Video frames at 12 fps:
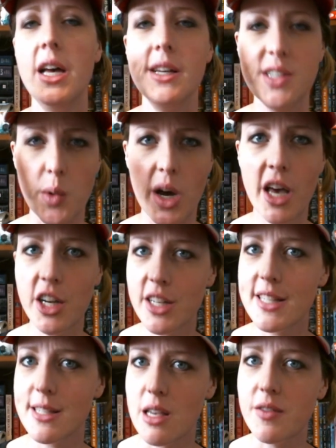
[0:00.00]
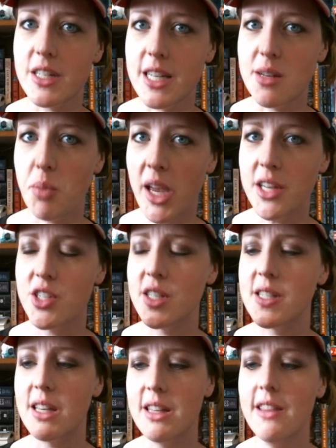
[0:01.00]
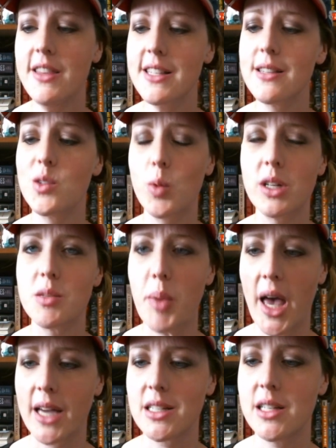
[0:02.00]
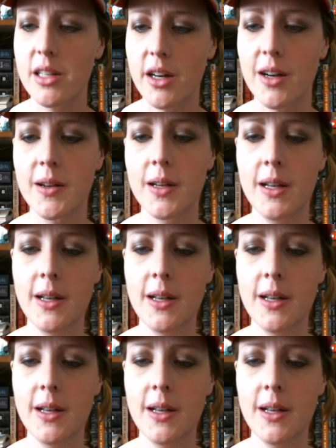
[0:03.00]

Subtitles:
So 117 pages, and then this is what's packed in here.